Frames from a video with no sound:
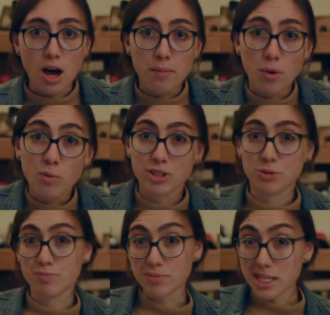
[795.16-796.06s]
Um,
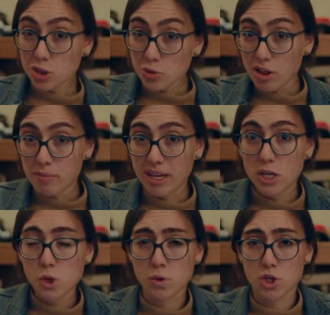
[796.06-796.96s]
which leads to another
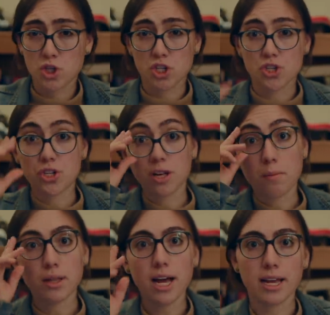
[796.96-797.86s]
big issue, which is
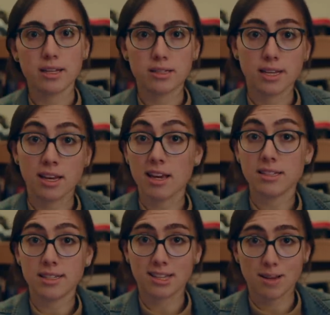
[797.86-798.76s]
just compliance.
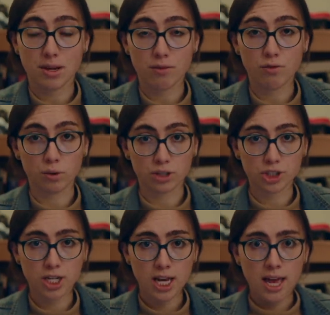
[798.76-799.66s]
Like, is this going to be
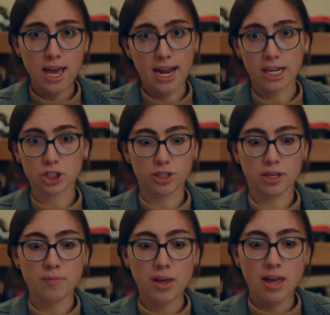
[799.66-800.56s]
enforced? And
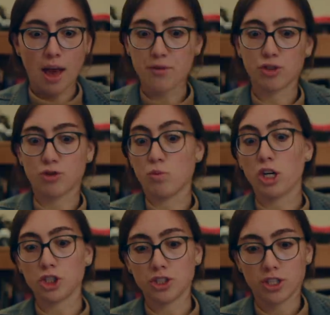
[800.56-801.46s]
actually, evidence
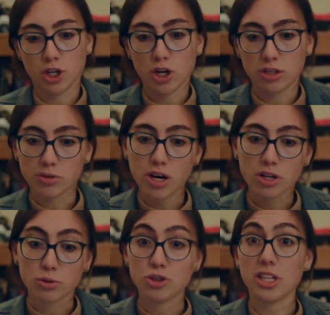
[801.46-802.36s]
from Washington and
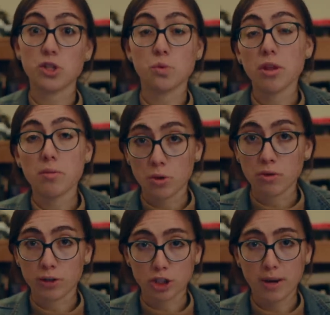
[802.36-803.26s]
Colorado, states
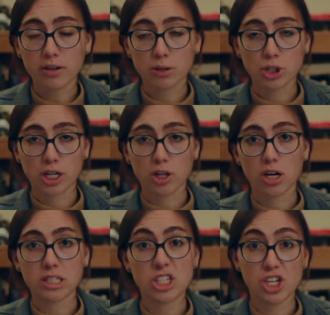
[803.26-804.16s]
with universal background
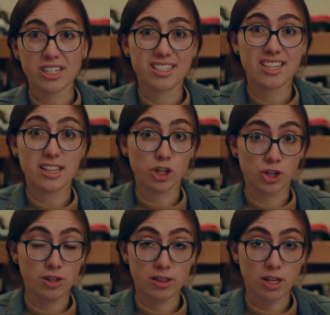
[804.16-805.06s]
check laws, suggests that
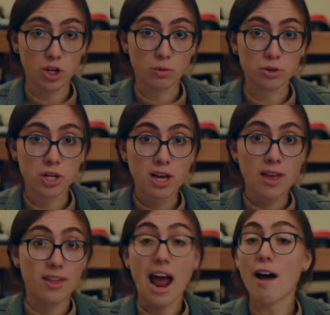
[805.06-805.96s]
they're that they don't.
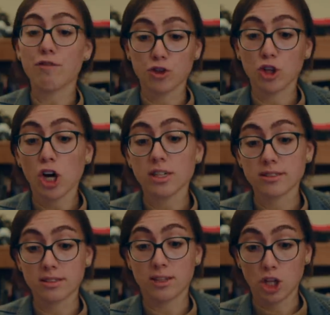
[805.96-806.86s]
That after the
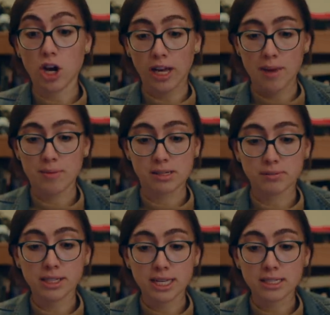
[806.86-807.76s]
laws the law came
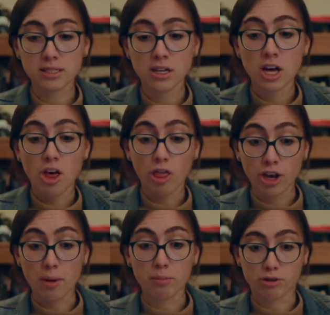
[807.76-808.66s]
into place,
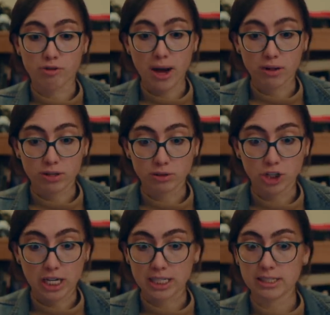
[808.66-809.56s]
the number of
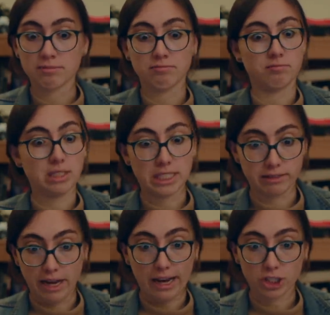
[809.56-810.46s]
background checks
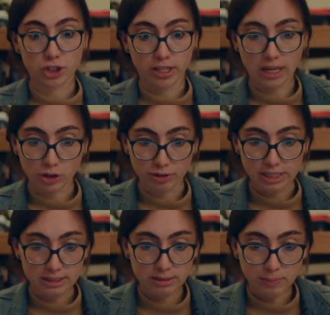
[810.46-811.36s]
didn't actually
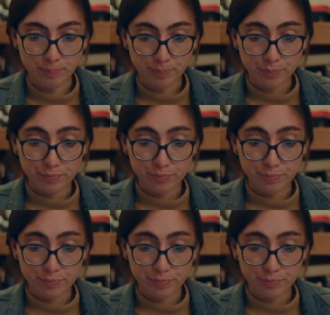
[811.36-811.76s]
increase.